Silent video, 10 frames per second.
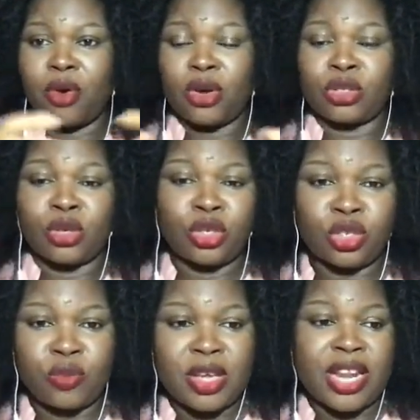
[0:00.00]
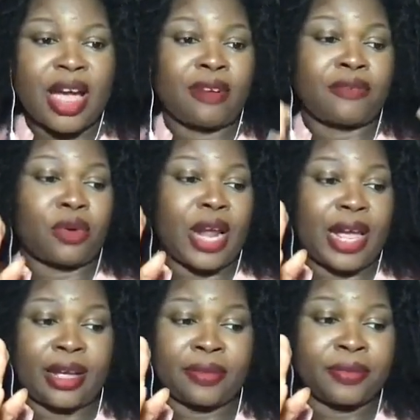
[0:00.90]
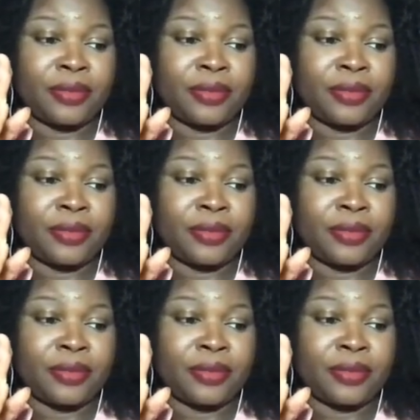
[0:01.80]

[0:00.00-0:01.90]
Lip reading: or social media for like